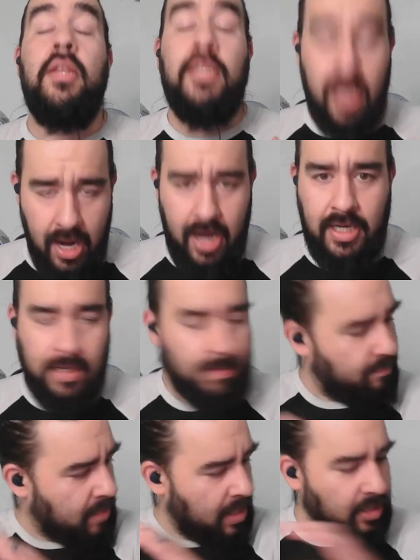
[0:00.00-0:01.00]
Tonight,
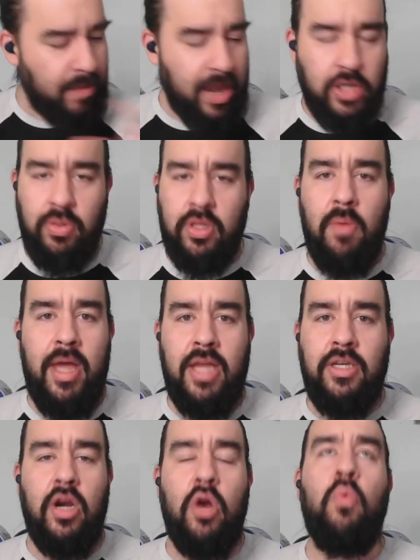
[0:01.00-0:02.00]
his match with
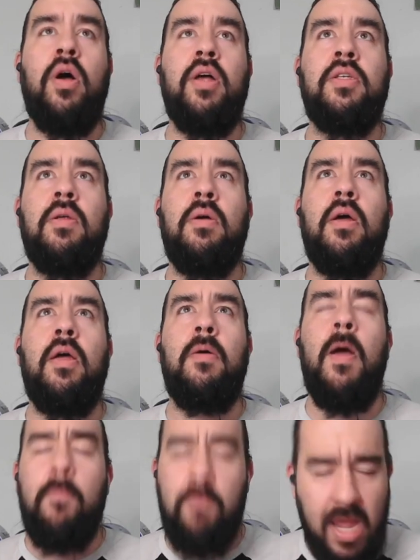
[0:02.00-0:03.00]
Commander was
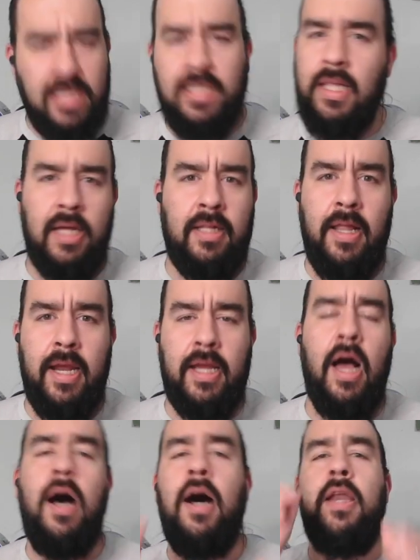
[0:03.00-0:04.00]
basically a clinic
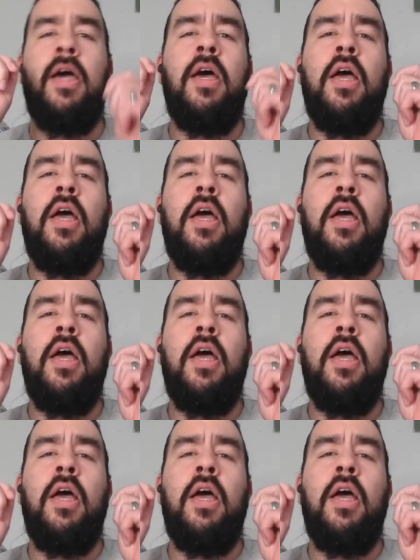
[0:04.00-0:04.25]
on